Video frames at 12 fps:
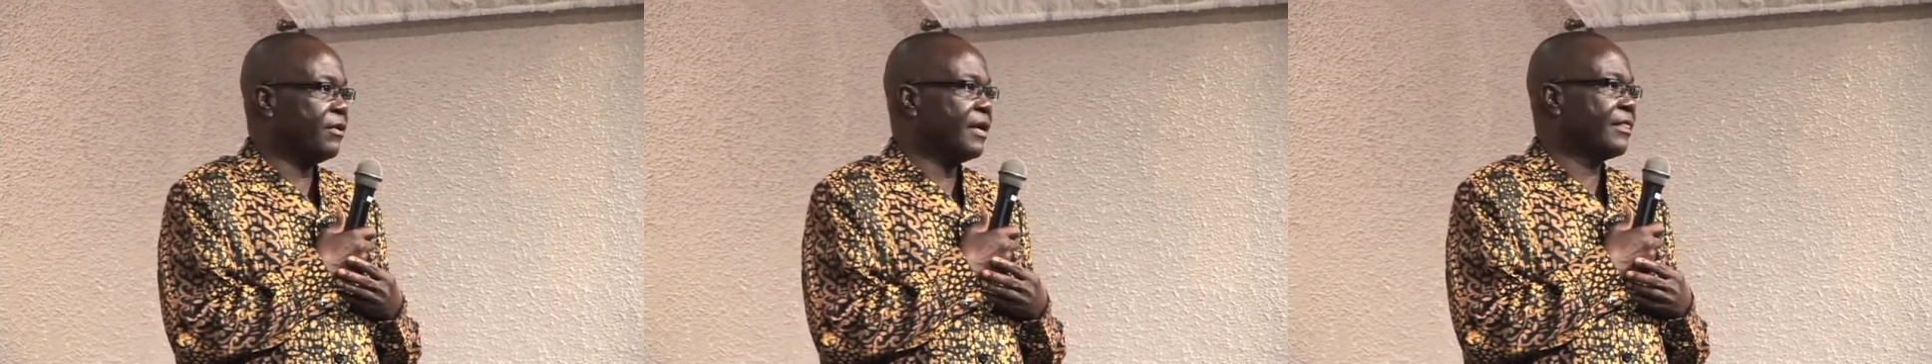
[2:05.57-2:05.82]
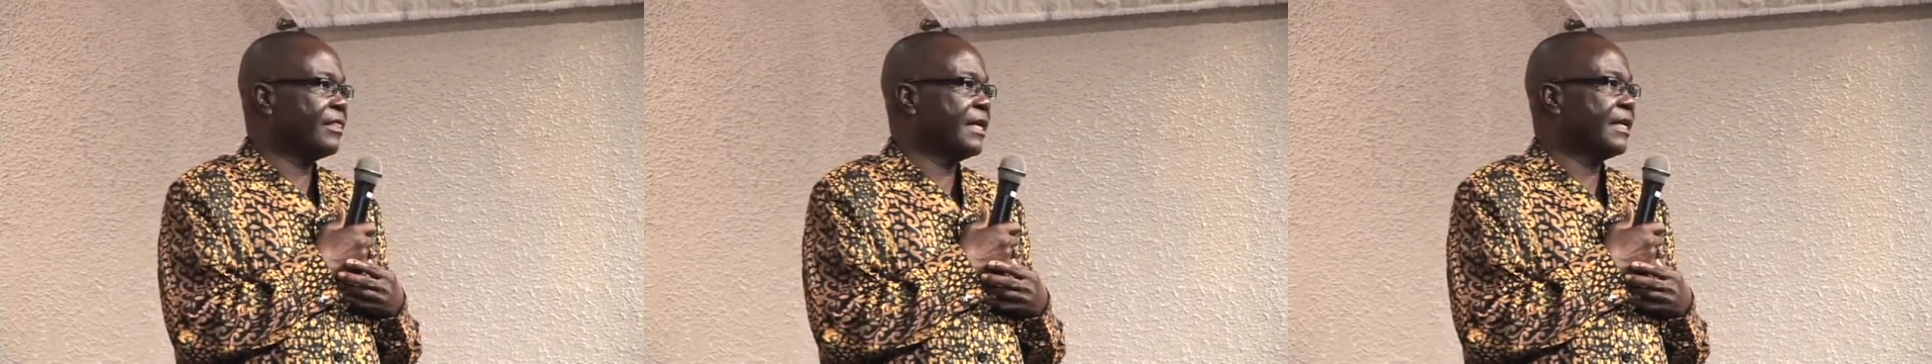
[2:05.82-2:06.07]

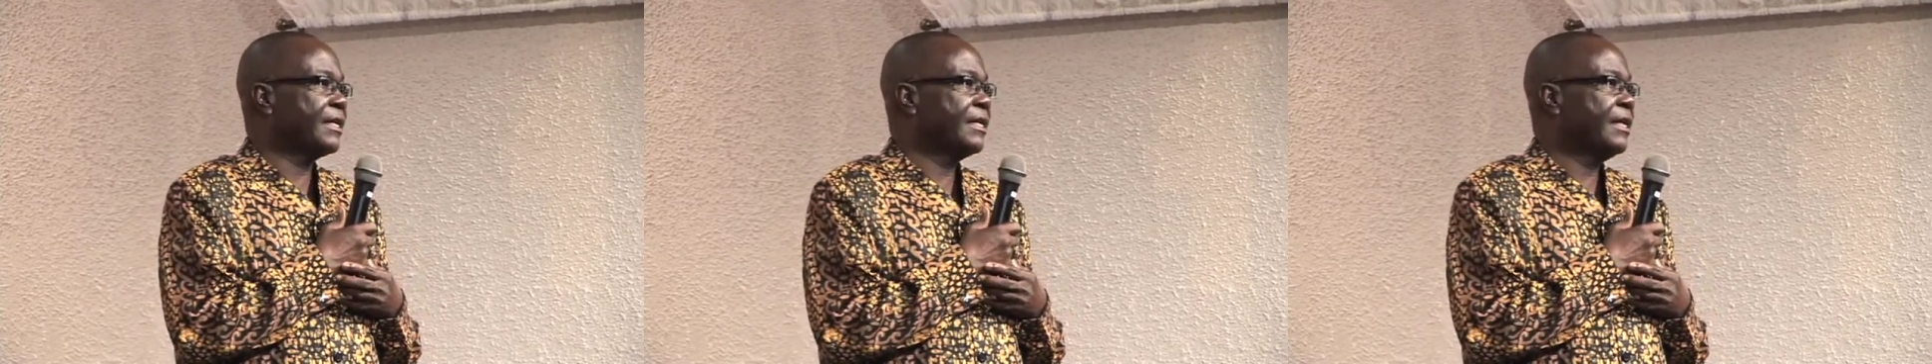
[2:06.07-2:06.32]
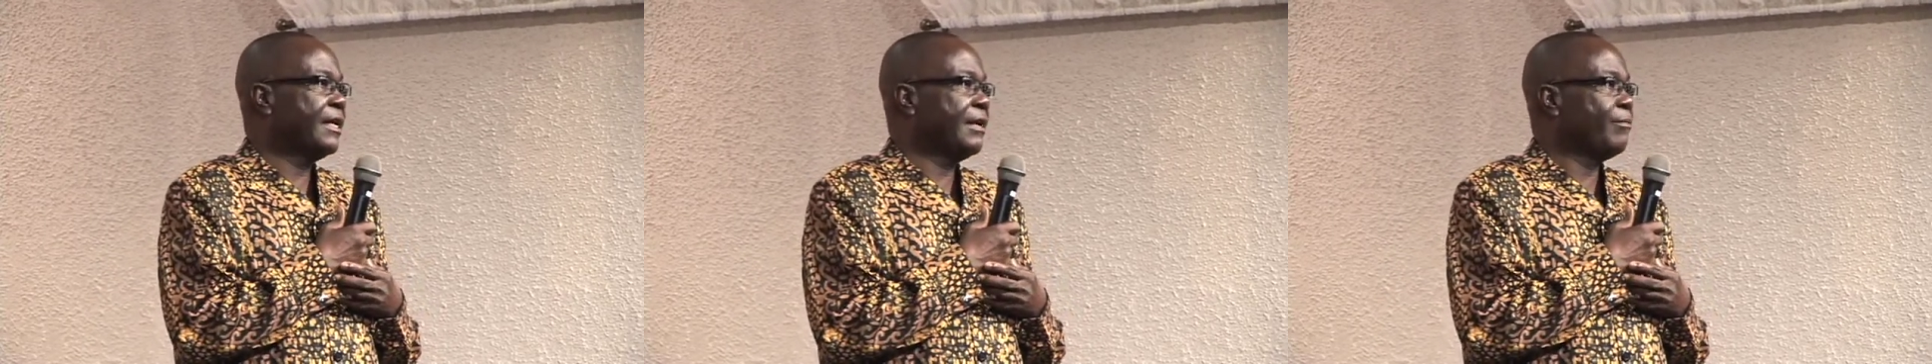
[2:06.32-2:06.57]
I
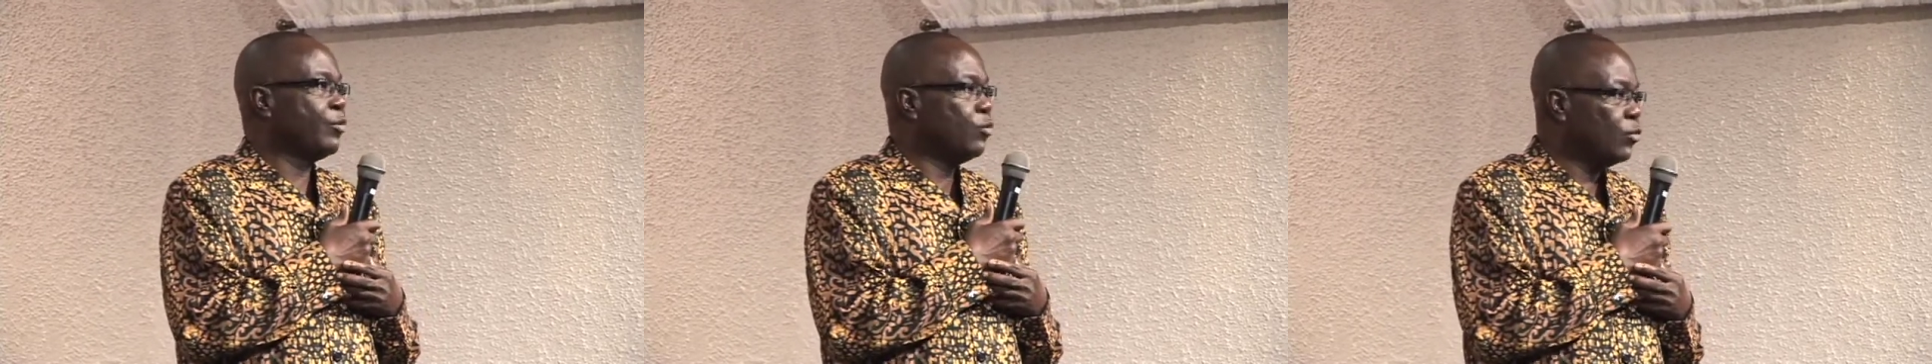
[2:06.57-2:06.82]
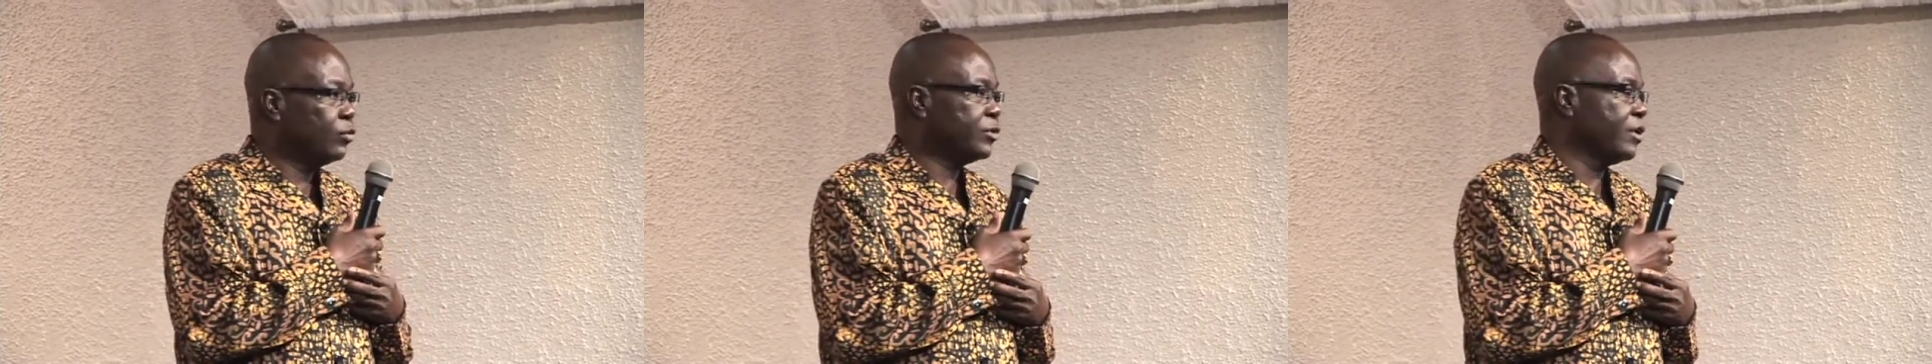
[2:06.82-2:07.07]
think it
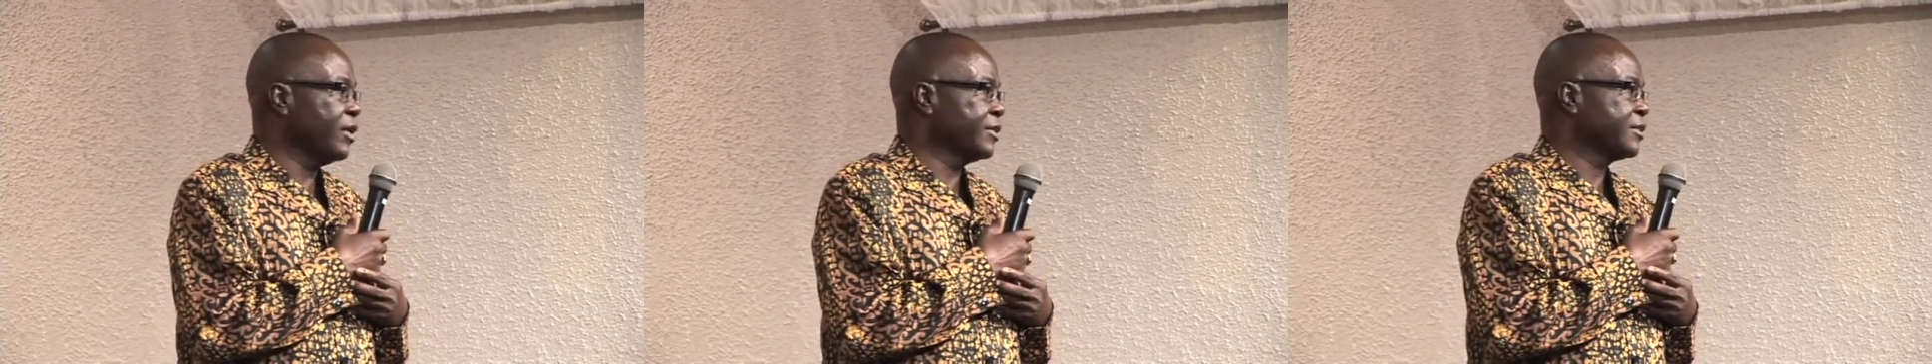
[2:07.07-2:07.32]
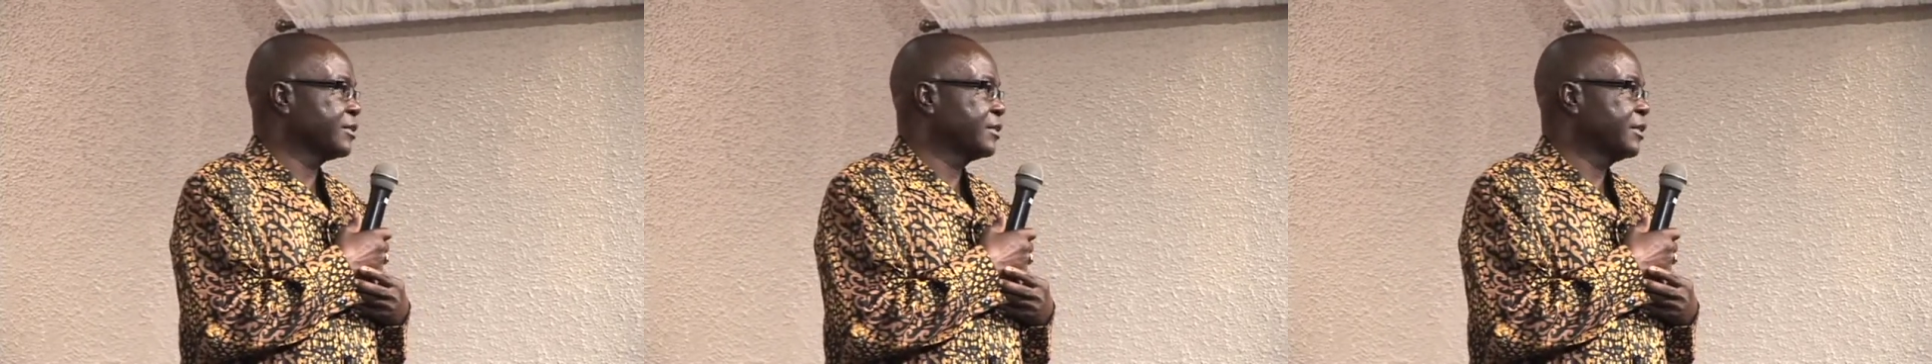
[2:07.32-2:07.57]
behooves
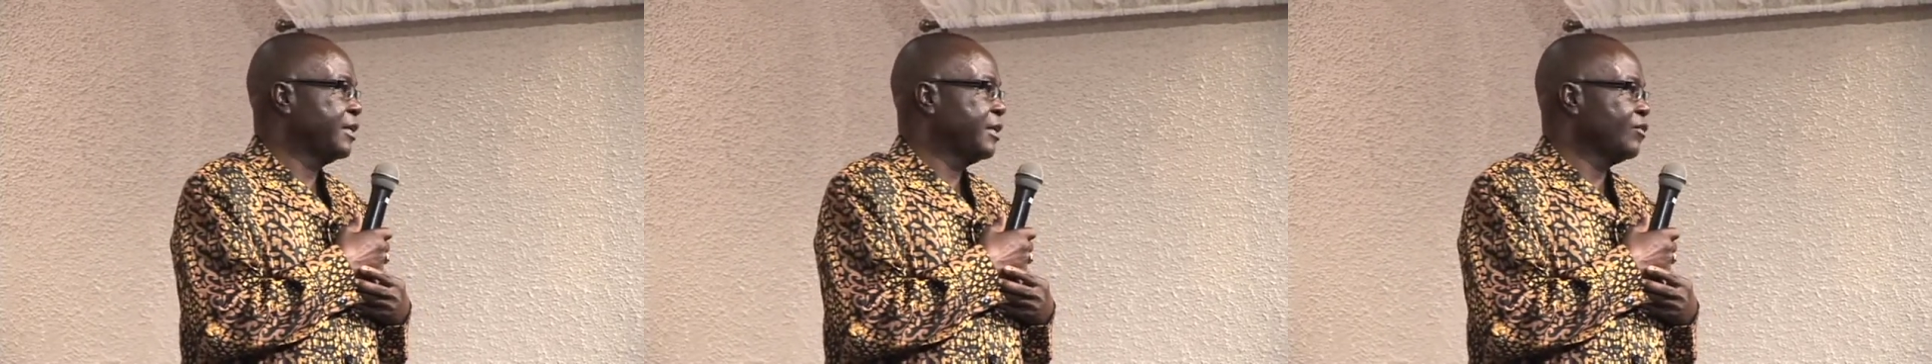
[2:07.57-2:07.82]
us